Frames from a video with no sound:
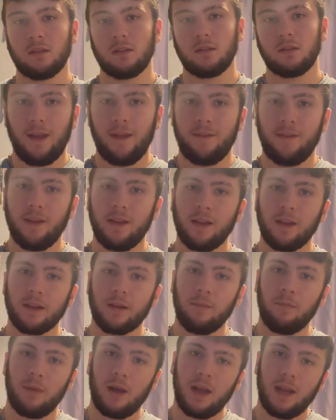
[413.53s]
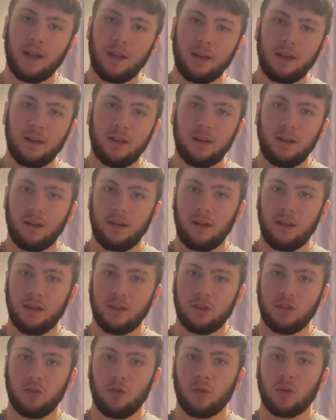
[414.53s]
If he can combine his
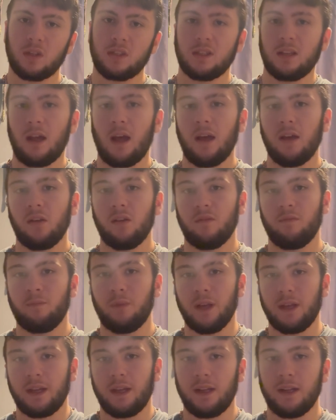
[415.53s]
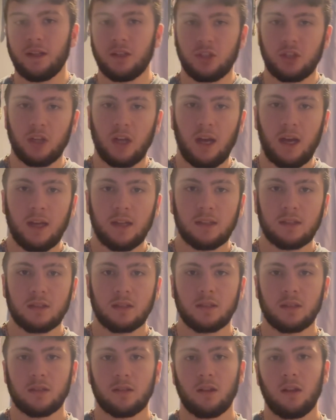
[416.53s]
newer style of picking his
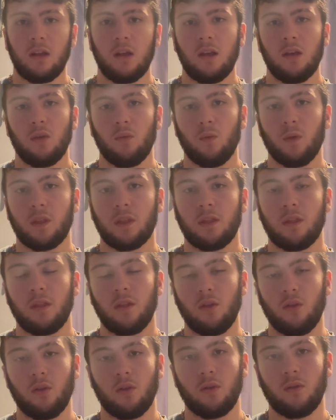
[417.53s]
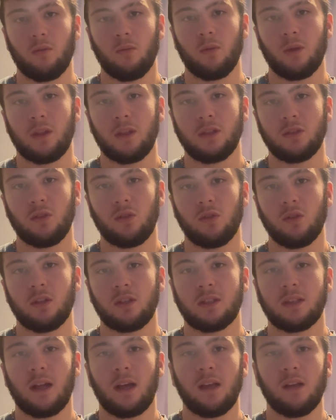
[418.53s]
shots with his older
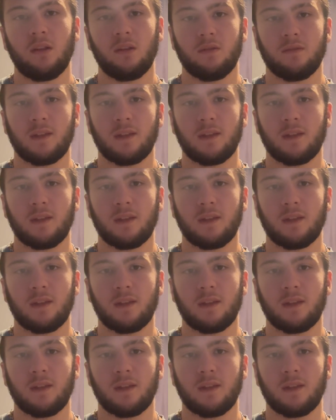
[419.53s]
style of